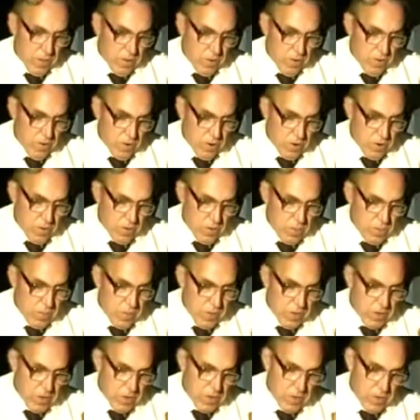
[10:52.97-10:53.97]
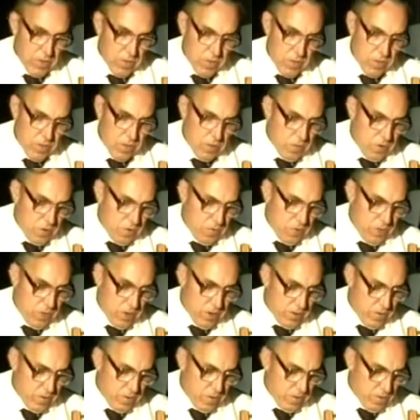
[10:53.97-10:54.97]
or the ability of the human
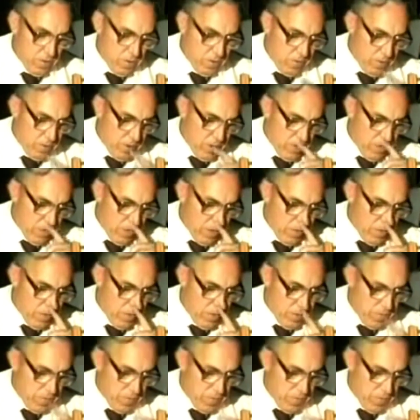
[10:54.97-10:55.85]
fetus to survive.